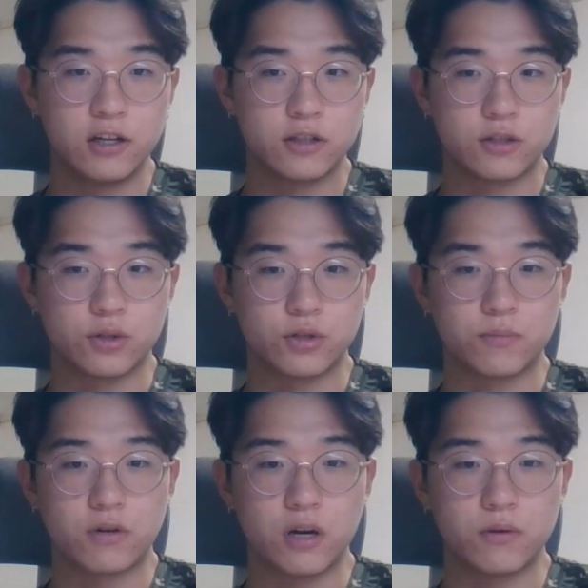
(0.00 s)
So the
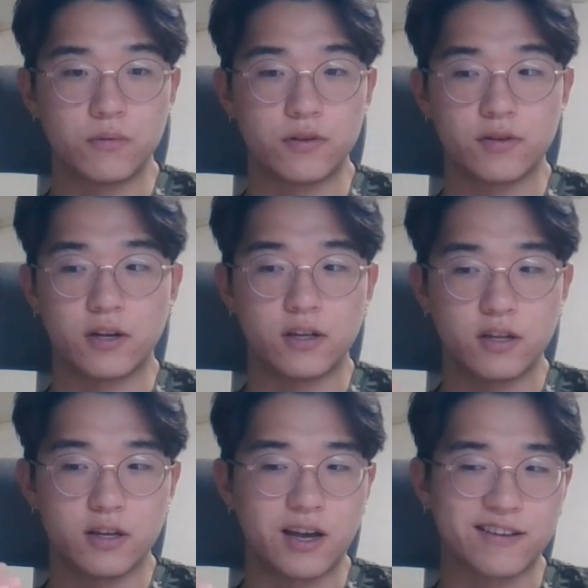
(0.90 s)
problem is that
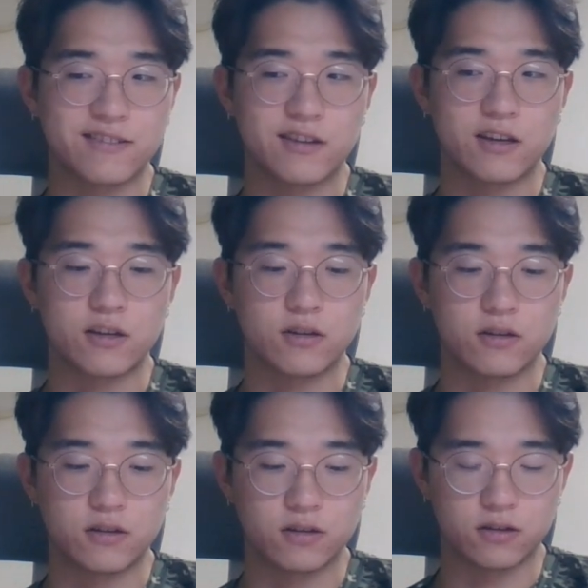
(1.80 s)
it acts like
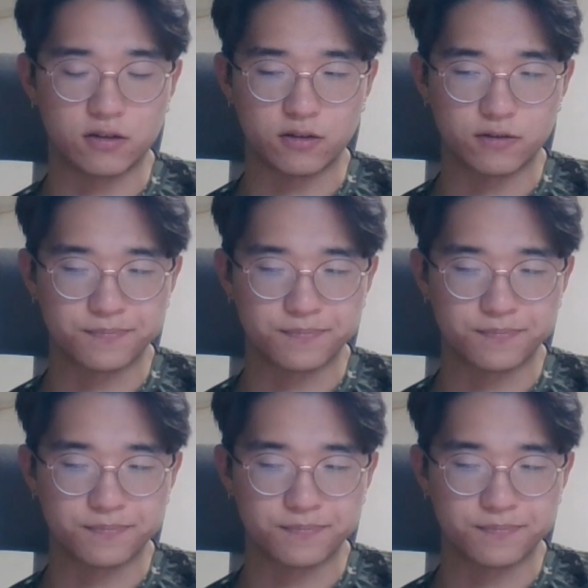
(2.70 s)
a